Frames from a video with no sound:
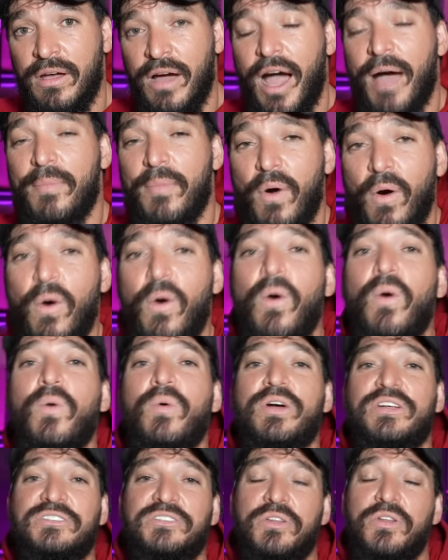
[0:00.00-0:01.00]
I'm
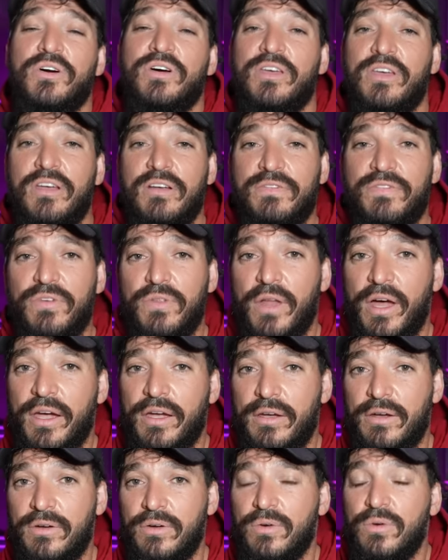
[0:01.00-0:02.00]
always looking for,
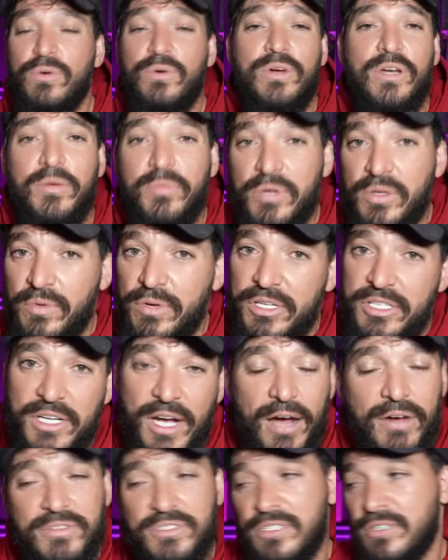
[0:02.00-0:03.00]
like, who can we reach
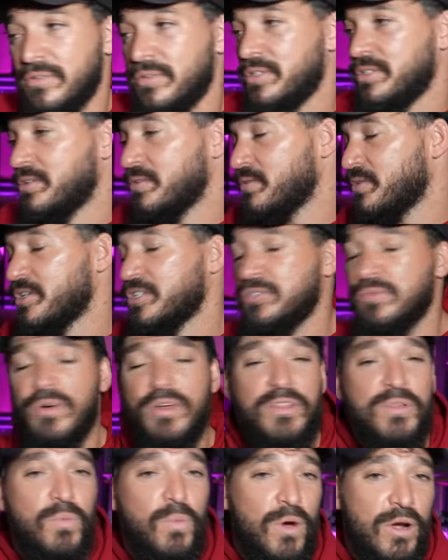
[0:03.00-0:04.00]
out to and do this
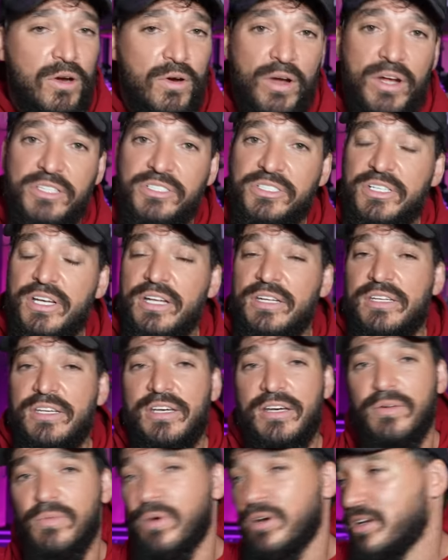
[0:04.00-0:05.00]
with and what crazy
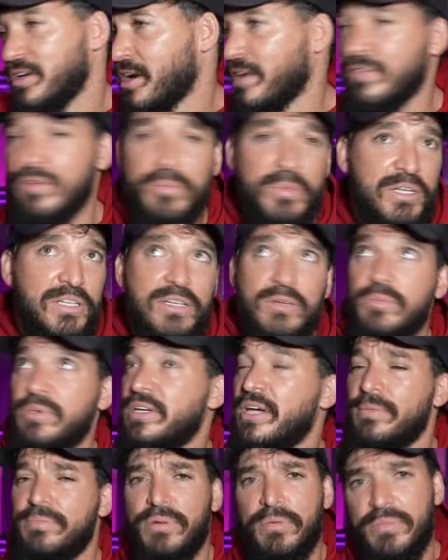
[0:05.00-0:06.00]
idea and what government can we
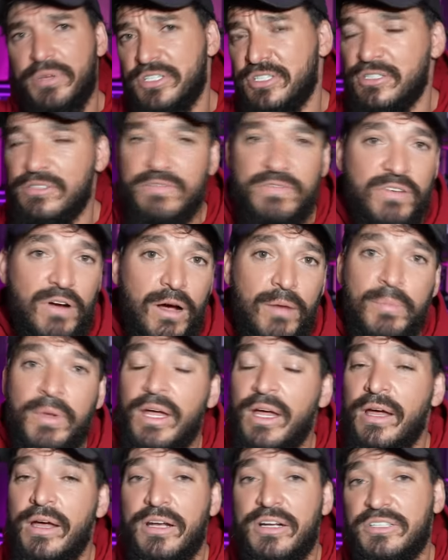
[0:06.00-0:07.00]
get permission from?
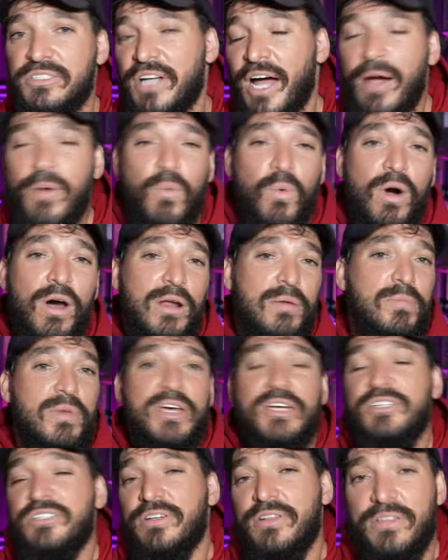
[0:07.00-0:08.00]
Because I want to
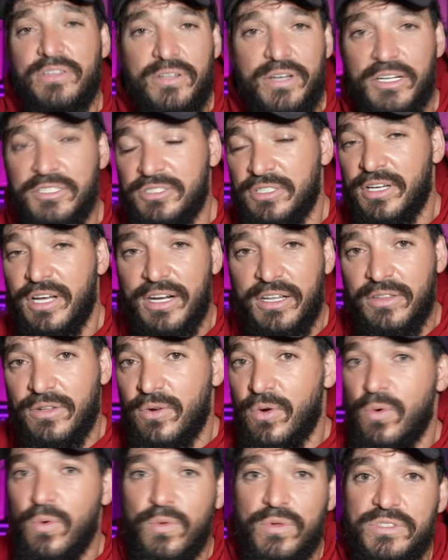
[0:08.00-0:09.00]
make sure that you guys are getting the
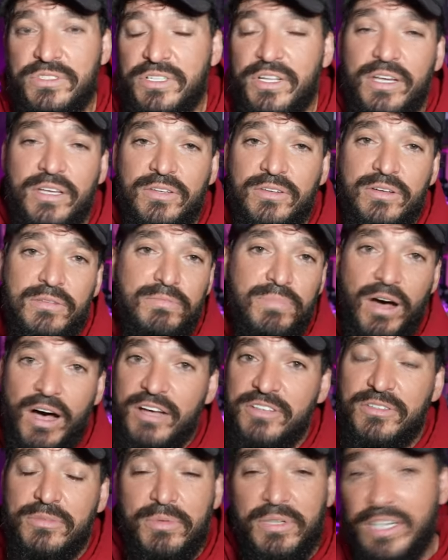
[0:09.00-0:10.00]
coolest thing you can
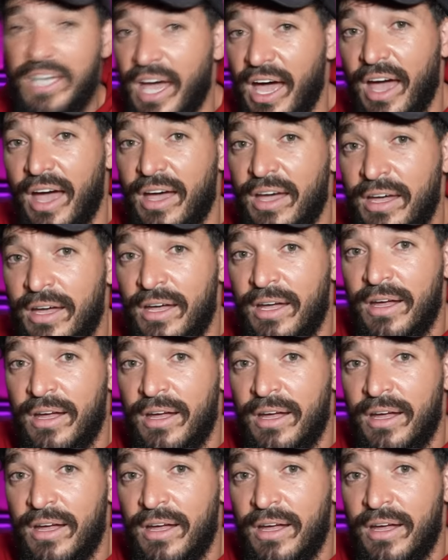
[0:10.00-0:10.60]
possibly get.